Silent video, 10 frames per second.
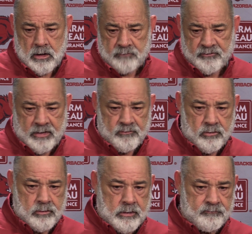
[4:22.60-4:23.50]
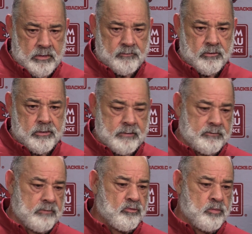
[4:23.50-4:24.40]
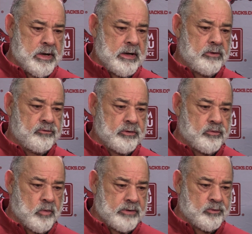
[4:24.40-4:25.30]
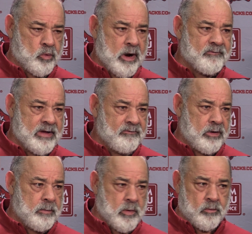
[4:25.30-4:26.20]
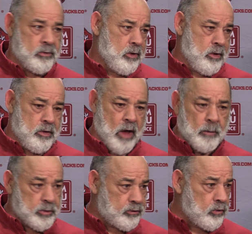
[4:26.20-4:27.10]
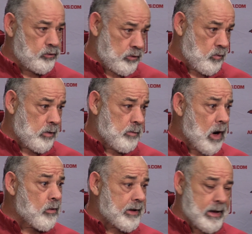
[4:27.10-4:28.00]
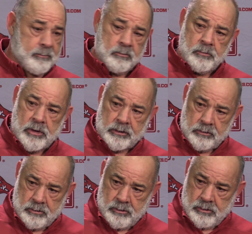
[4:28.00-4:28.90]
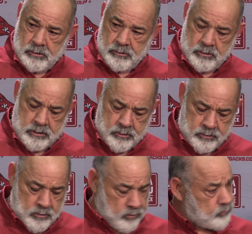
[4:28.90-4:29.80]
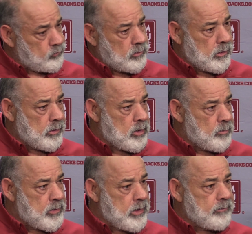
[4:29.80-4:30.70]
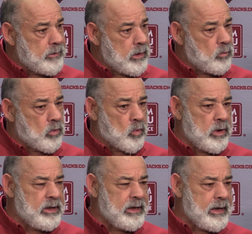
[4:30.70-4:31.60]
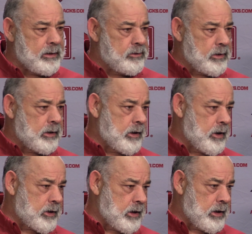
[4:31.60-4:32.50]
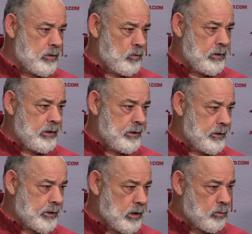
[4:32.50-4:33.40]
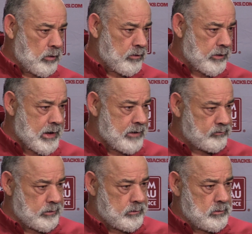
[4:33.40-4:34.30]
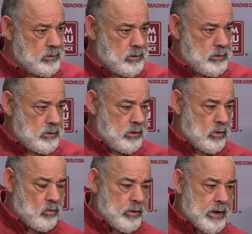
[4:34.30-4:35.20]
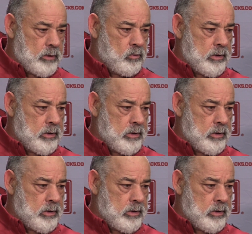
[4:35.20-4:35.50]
I've never been in a situation where I've given up on the opportunity to win a ball game, but there was a period there where we needed to get Eric in, and we need to get a couple other guys in. We got